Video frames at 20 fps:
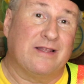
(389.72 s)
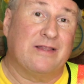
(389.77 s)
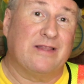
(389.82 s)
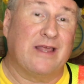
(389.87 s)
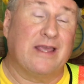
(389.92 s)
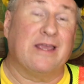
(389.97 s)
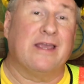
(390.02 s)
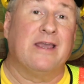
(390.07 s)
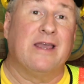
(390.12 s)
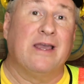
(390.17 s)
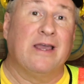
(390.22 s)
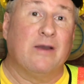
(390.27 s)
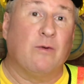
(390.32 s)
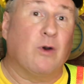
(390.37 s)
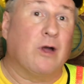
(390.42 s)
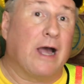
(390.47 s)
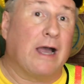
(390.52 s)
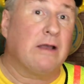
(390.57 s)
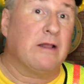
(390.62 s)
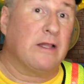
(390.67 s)
they
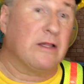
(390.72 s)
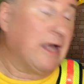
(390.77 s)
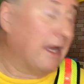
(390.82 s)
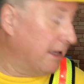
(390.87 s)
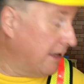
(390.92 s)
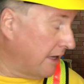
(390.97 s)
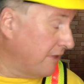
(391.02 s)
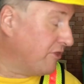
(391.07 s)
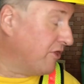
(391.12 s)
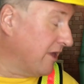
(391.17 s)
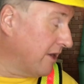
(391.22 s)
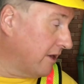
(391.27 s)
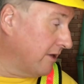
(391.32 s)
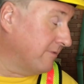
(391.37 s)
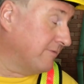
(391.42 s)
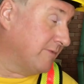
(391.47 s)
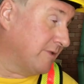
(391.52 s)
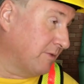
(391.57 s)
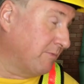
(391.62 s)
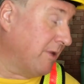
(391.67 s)
well I I
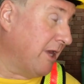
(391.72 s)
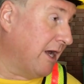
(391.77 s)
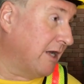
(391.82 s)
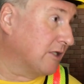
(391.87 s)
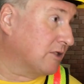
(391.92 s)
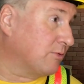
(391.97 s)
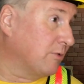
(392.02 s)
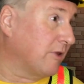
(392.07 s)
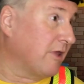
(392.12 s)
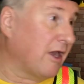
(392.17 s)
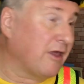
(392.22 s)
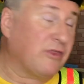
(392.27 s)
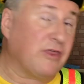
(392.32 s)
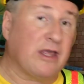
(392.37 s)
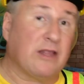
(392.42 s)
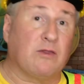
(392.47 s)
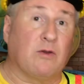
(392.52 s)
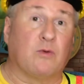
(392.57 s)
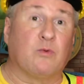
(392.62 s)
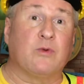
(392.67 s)
think to be honest with you I
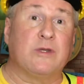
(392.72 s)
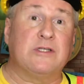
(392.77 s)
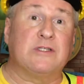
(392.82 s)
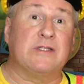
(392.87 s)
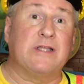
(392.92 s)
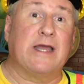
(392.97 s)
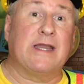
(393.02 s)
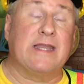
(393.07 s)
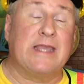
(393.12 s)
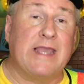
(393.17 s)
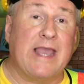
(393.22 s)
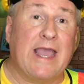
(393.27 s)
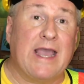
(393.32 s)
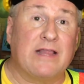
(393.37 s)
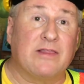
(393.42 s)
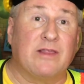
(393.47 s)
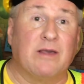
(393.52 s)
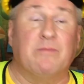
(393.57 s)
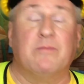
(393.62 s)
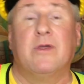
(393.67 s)
think the reason that he
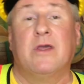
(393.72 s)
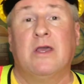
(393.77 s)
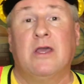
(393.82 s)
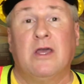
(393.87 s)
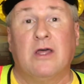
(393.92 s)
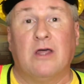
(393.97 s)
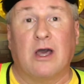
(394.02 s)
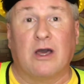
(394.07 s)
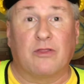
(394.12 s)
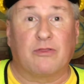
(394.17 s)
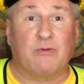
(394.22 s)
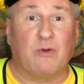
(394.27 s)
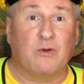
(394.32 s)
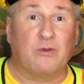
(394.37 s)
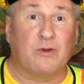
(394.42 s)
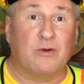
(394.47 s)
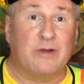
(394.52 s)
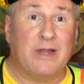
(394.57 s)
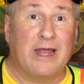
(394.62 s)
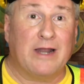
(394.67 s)
had them uh, throw
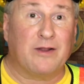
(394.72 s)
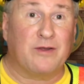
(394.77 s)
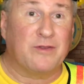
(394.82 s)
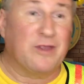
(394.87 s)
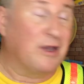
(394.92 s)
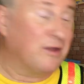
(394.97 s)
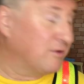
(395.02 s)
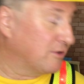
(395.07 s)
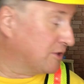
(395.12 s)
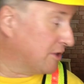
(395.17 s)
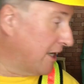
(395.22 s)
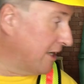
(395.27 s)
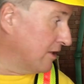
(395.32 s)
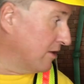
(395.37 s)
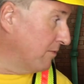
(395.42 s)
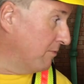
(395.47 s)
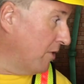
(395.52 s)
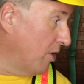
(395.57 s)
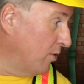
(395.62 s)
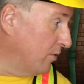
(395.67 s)
their net on the other side of
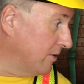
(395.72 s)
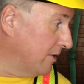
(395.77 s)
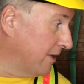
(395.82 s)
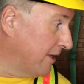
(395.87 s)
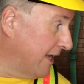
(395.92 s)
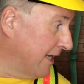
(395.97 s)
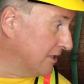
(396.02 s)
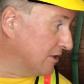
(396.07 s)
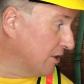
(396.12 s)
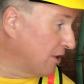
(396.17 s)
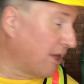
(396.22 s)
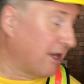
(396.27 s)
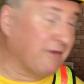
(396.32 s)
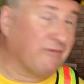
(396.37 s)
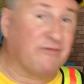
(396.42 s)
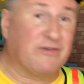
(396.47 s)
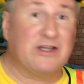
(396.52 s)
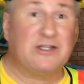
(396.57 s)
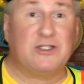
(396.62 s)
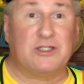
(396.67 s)
the boat and catch a lot of
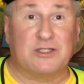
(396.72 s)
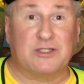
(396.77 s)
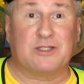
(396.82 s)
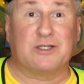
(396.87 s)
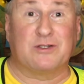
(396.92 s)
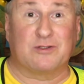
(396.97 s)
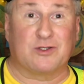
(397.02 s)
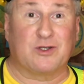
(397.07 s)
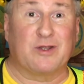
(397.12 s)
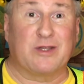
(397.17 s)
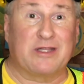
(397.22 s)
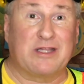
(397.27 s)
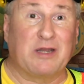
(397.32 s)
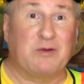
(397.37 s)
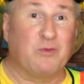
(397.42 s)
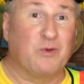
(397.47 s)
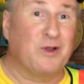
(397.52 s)
fish is to, so that they'd